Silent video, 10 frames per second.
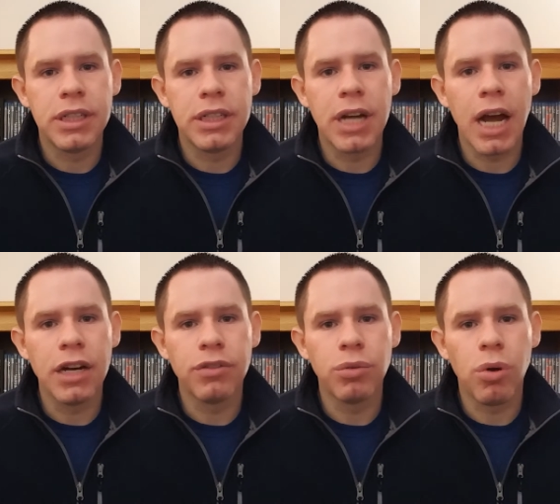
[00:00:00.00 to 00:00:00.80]
kind
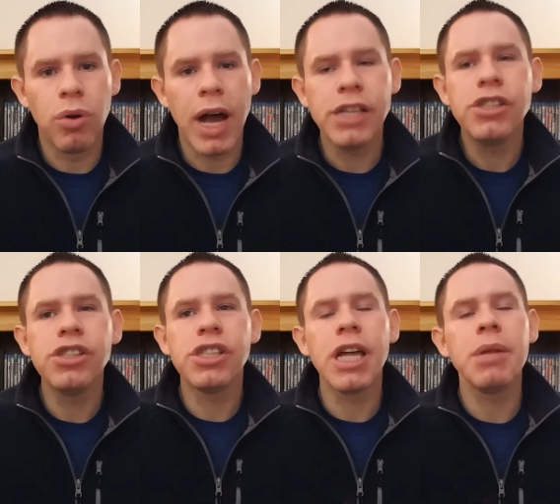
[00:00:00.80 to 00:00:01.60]
of a role. I shouldn't
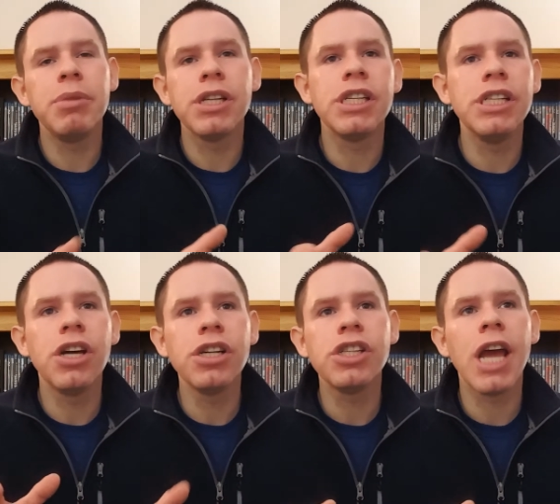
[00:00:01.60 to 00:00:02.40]
say that because he
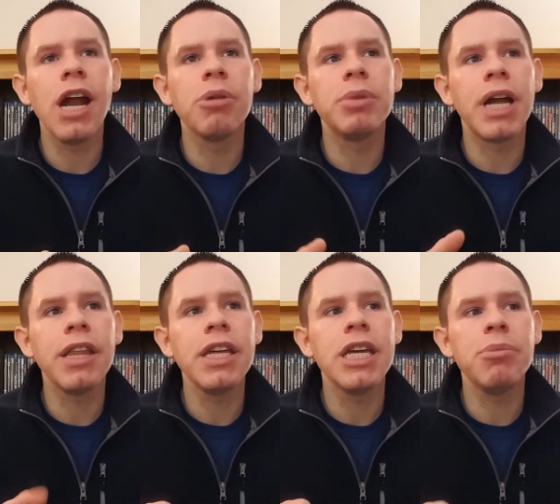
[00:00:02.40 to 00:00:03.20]
does care, but I
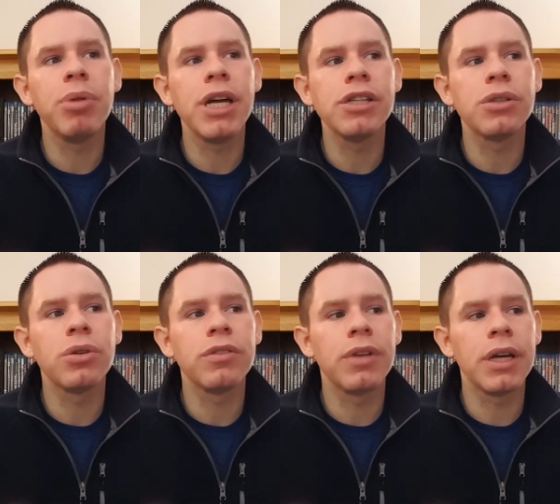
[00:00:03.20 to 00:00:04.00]
think he plays it
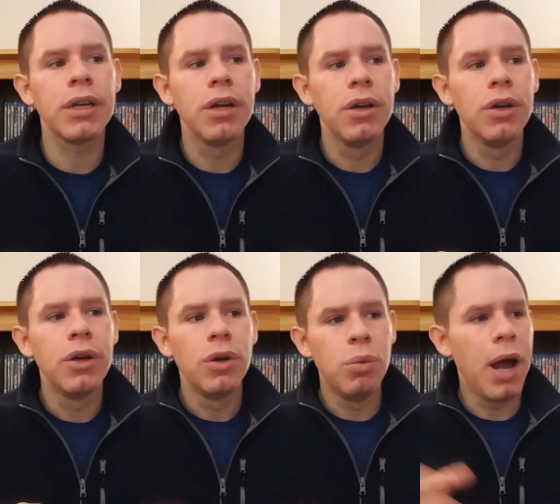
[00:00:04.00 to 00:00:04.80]
sort of like,
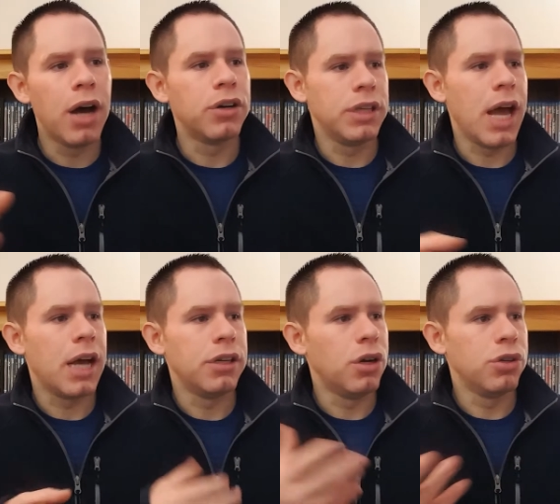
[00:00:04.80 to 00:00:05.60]
well, yeah,
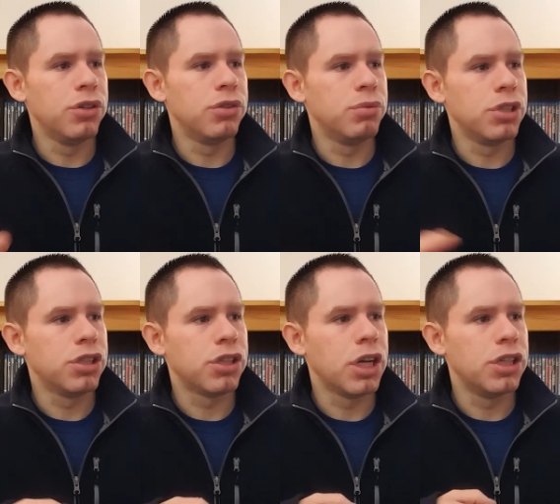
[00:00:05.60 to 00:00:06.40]
you know, you're we're
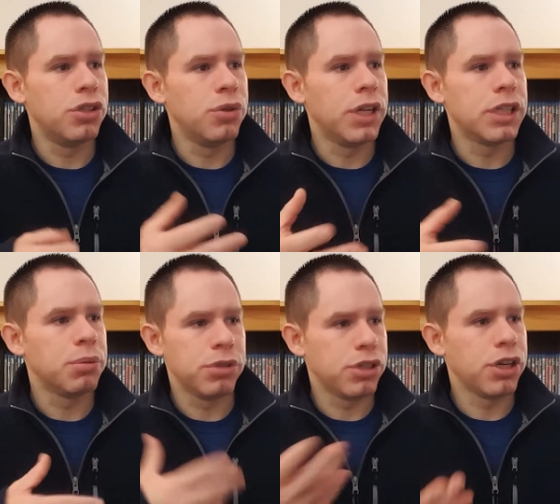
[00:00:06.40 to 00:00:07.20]
just gonna do this and
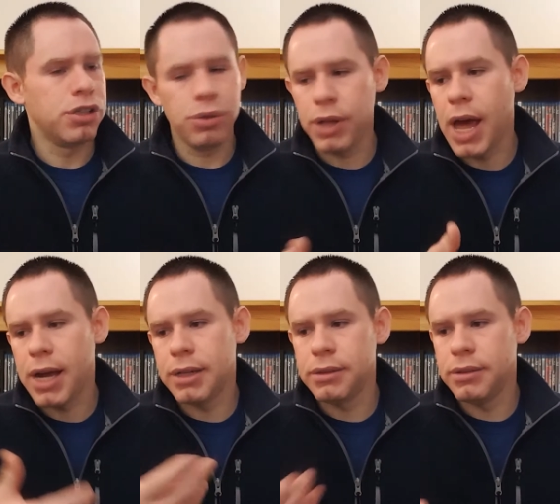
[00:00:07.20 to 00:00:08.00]
we're just gonna do that
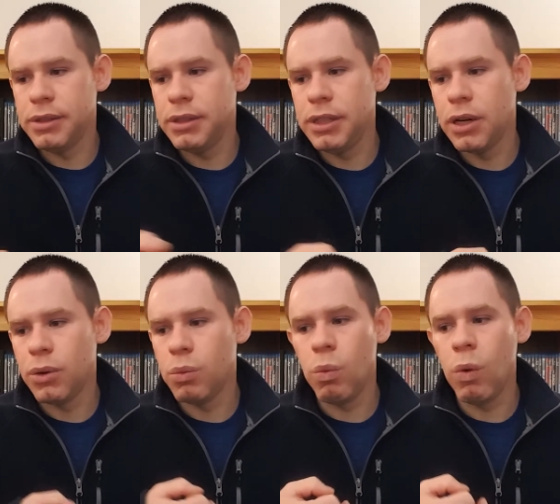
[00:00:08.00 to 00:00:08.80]
and you know
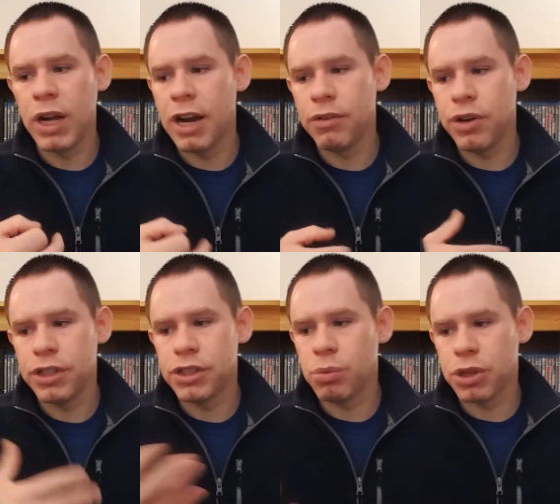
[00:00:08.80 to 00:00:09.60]
whatever, and
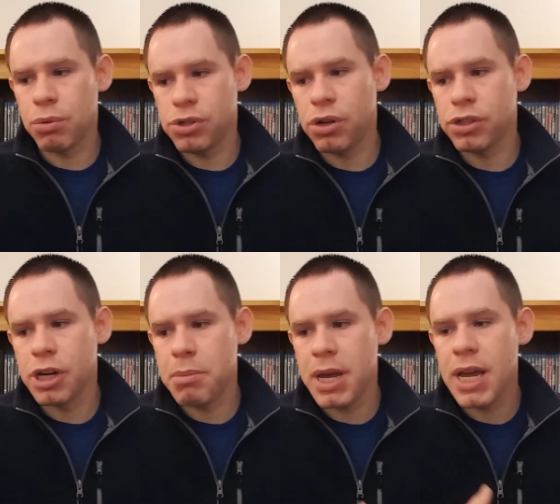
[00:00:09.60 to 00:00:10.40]
this is what the result's
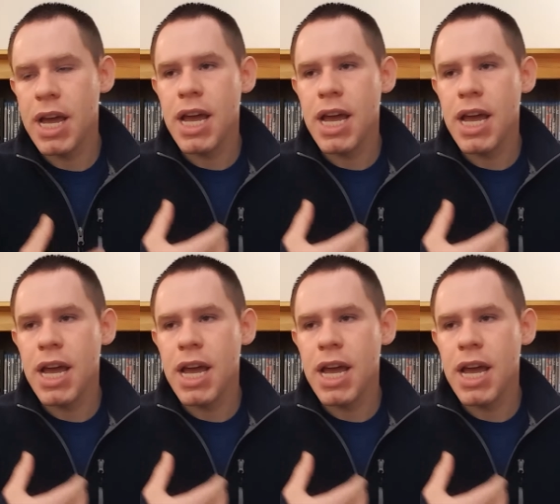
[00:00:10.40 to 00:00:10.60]
gonna be